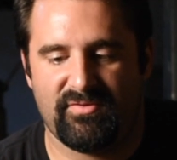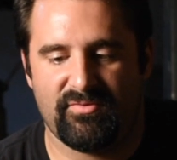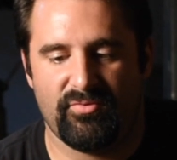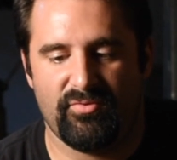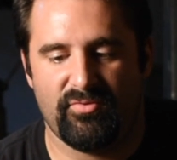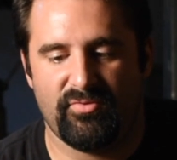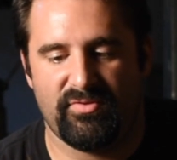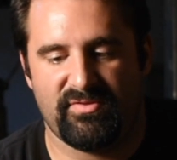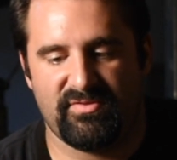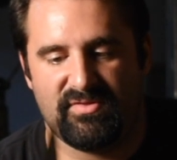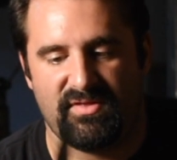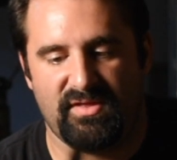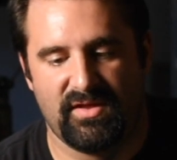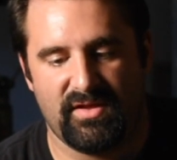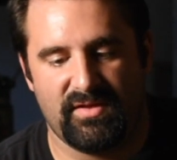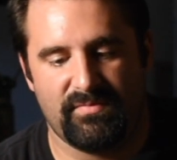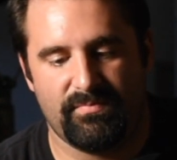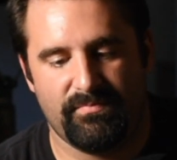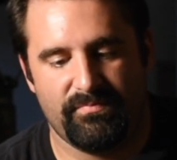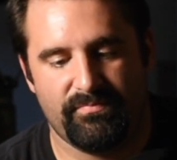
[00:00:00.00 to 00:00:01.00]
It's cool to
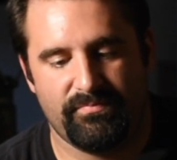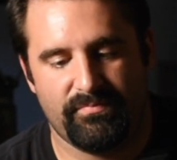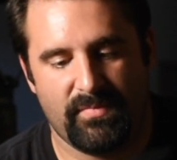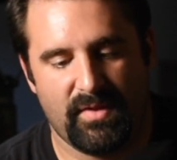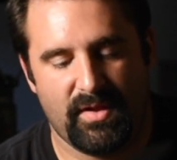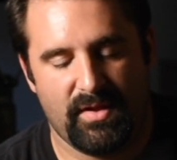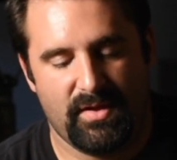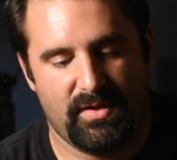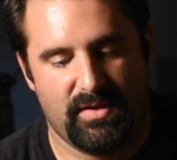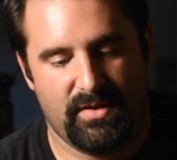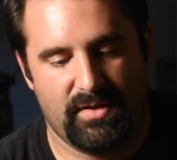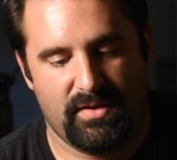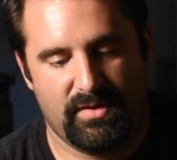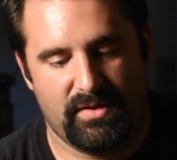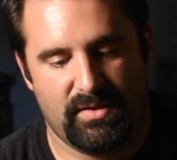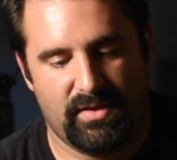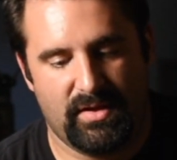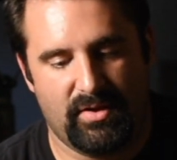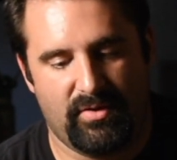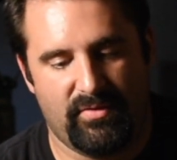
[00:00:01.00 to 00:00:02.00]
see,
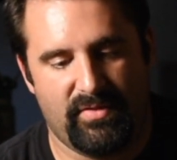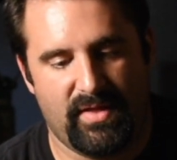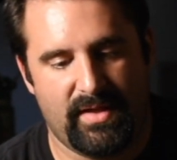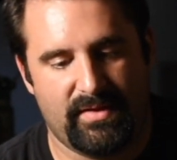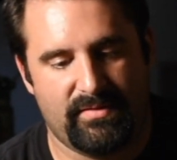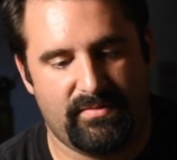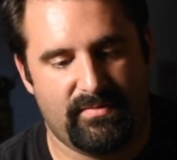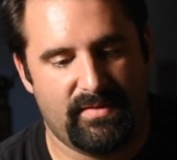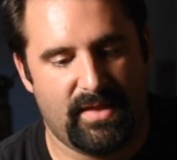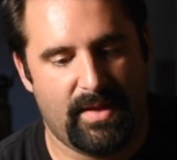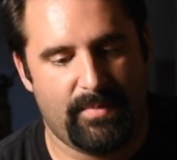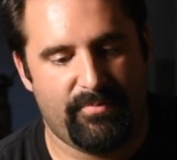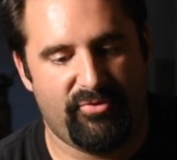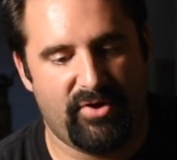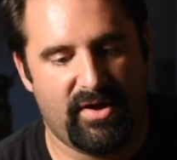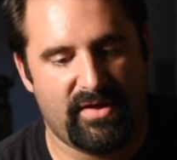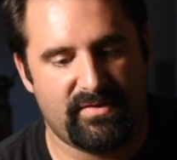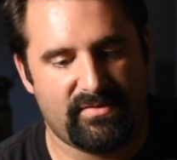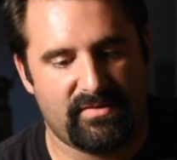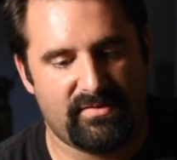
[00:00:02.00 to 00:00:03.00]
that
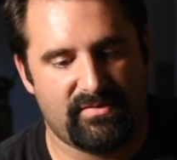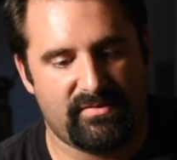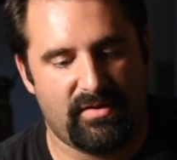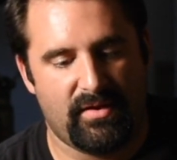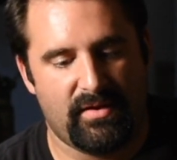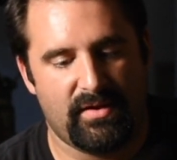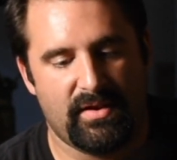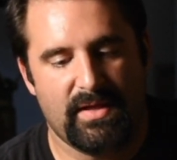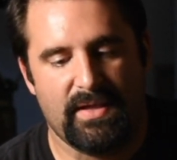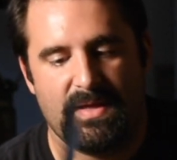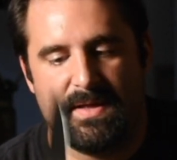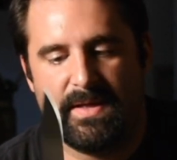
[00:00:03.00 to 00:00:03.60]
process done.